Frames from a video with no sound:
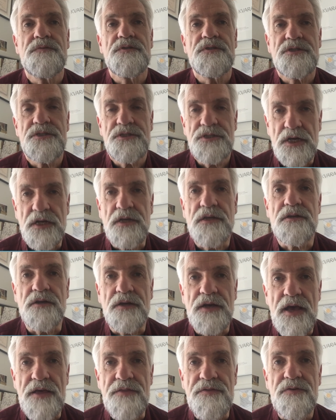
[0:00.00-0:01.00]
stick
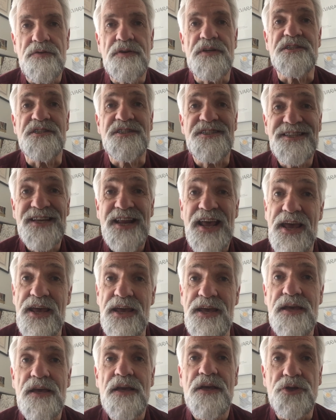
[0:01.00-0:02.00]
together and stay